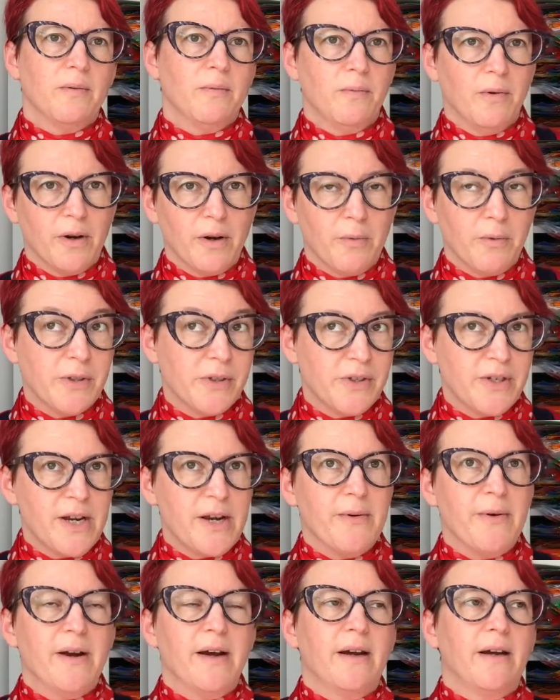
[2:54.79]
what I was
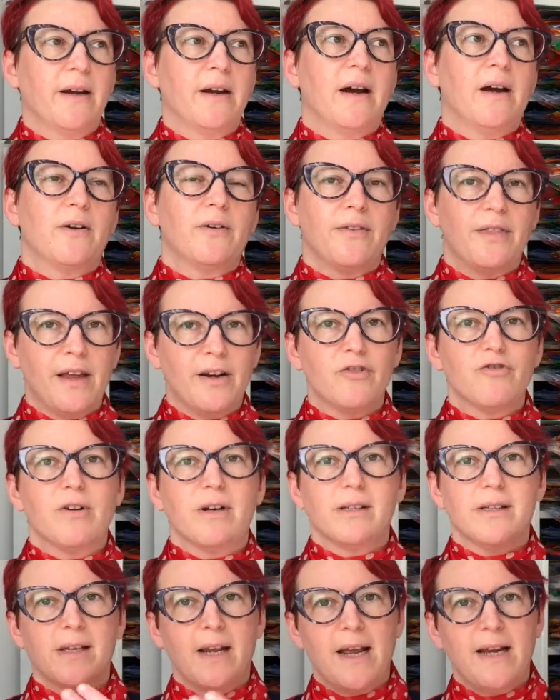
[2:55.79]
doing, I could then
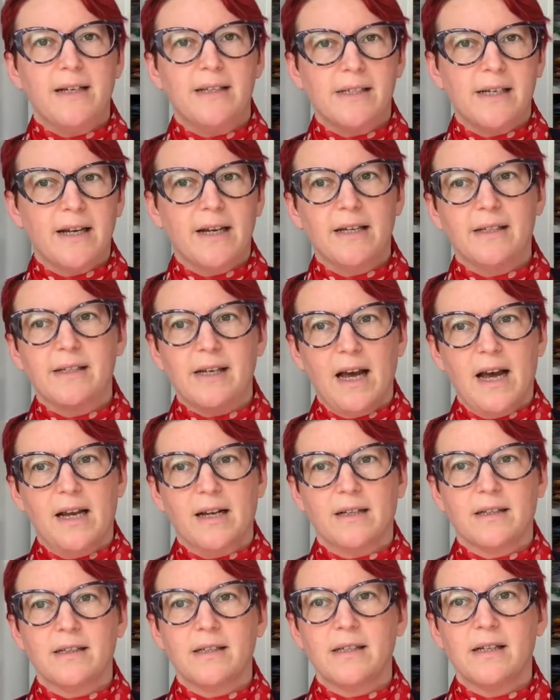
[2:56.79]
translate it
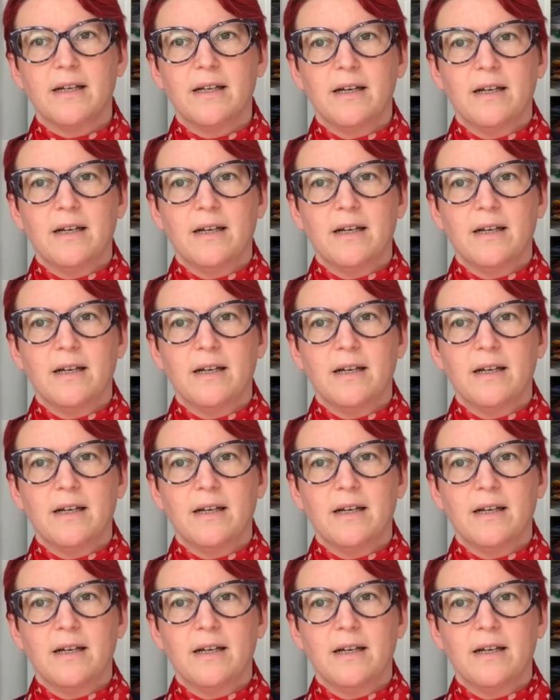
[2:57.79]
and